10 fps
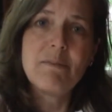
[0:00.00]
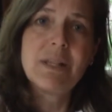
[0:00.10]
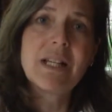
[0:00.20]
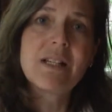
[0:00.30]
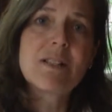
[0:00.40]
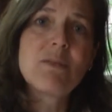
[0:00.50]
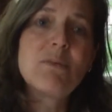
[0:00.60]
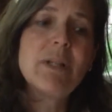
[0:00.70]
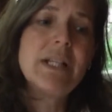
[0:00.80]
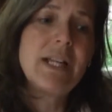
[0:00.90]
Because
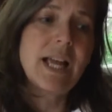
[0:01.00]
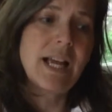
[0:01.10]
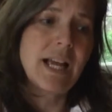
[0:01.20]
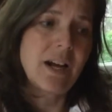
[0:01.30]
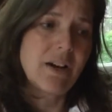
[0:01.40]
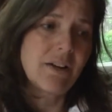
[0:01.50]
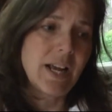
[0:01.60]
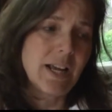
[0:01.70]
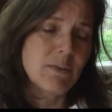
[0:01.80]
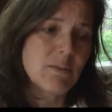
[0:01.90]
we are
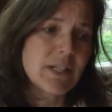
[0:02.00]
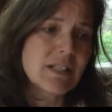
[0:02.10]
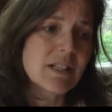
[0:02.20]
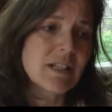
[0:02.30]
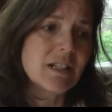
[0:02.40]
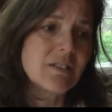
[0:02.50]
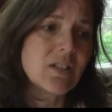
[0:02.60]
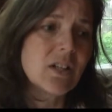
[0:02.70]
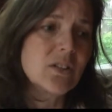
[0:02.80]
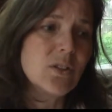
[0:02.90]
at risk of
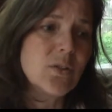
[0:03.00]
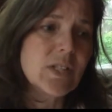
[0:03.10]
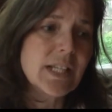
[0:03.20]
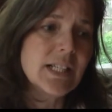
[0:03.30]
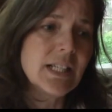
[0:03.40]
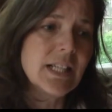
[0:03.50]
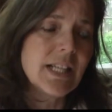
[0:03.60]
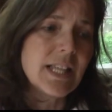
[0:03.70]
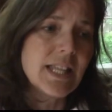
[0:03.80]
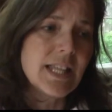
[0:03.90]
losing
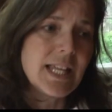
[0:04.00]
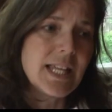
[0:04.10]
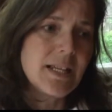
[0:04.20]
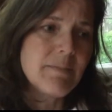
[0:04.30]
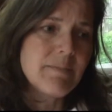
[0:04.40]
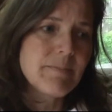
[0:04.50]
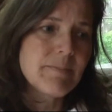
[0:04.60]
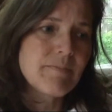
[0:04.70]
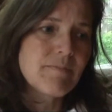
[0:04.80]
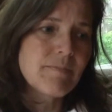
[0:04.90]
the
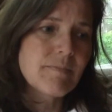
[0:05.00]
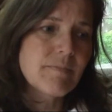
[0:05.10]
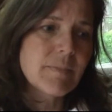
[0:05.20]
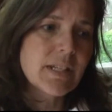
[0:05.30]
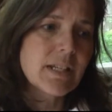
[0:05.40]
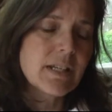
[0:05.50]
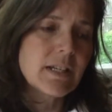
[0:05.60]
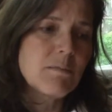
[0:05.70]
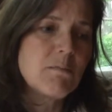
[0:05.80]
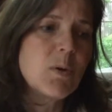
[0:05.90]

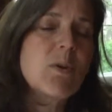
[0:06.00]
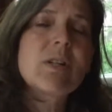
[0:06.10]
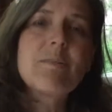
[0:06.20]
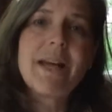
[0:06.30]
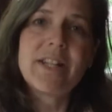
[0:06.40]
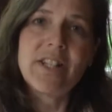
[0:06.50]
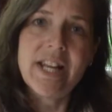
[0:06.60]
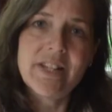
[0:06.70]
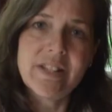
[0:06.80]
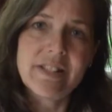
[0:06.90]
moral
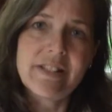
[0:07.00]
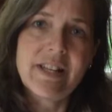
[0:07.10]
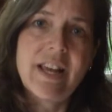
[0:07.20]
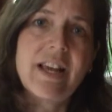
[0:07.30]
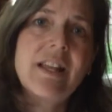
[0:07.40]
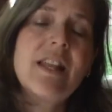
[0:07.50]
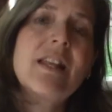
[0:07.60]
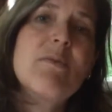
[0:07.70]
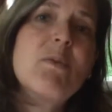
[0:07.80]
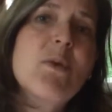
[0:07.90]
imaginations and
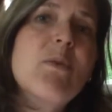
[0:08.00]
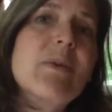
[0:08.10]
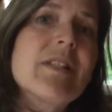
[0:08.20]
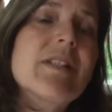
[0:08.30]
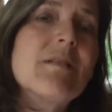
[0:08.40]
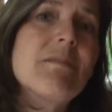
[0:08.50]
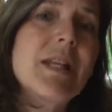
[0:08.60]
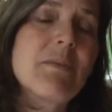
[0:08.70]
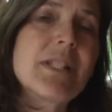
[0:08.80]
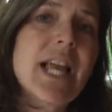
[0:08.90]
the moral wisdom
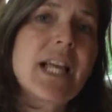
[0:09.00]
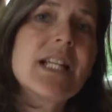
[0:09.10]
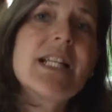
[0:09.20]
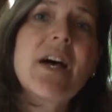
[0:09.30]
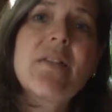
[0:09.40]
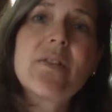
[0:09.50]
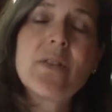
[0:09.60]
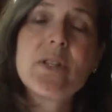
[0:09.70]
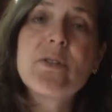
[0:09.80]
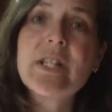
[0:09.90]
that was handed down
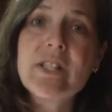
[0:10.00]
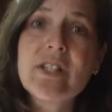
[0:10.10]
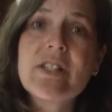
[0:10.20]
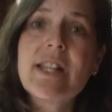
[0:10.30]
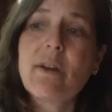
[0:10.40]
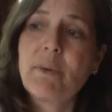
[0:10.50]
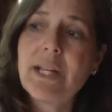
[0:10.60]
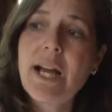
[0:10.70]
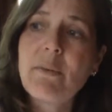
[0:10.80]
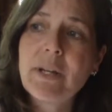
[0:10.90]
through the traditions that
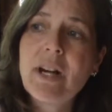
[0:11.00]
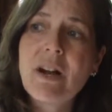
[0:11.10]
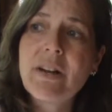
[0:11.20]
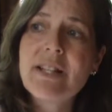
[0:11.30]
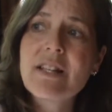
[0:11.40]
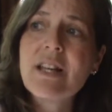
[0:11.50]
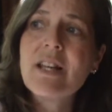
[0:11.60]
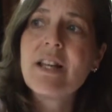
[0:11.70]
we now regard as